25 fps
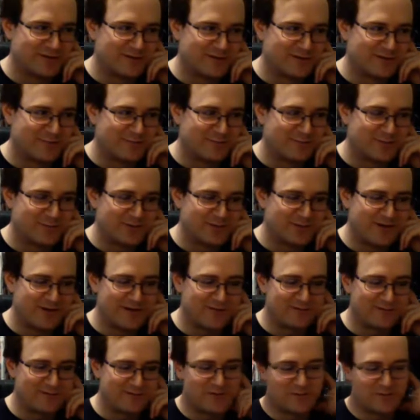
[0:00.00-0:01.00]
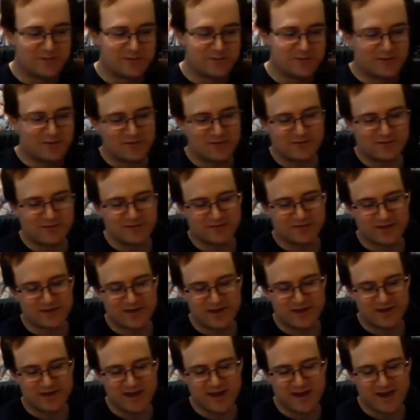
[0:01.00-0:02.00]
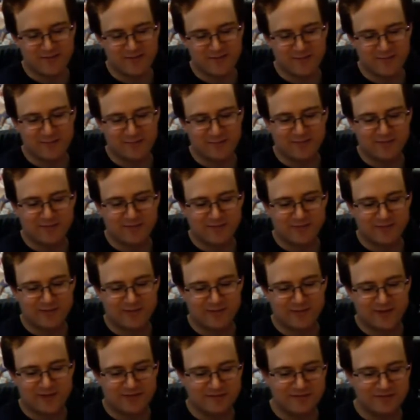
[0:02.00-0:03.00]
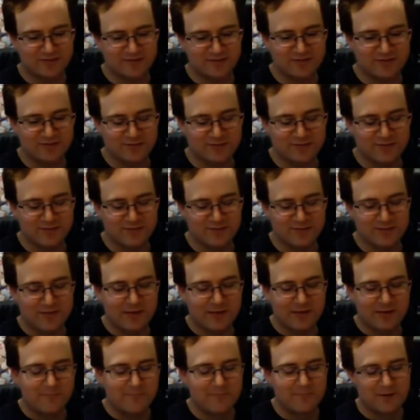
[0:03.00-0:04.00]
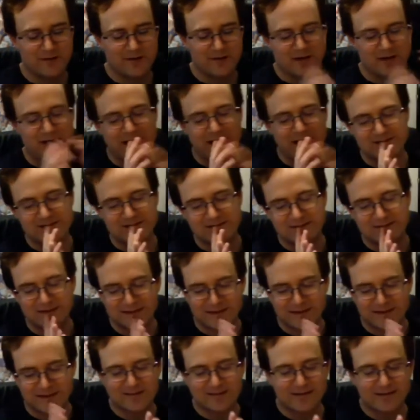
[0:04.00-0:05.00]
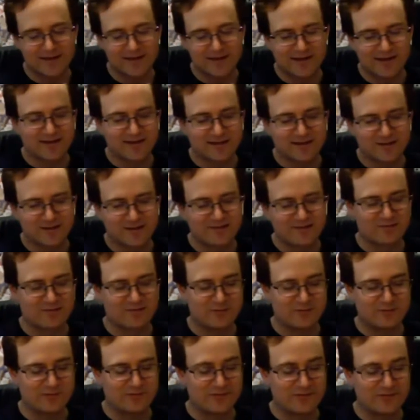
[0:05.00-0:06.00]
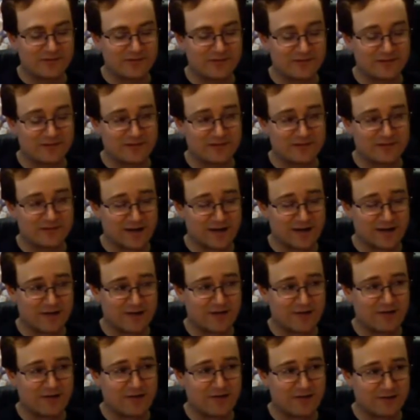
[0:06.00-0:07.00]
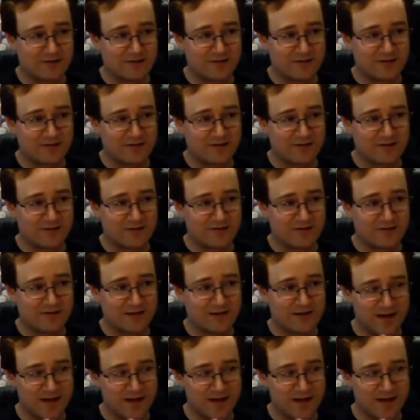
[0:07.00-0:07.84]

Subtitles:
But you know, because like I had a more of a connection to them. But I did like this movie a lot. And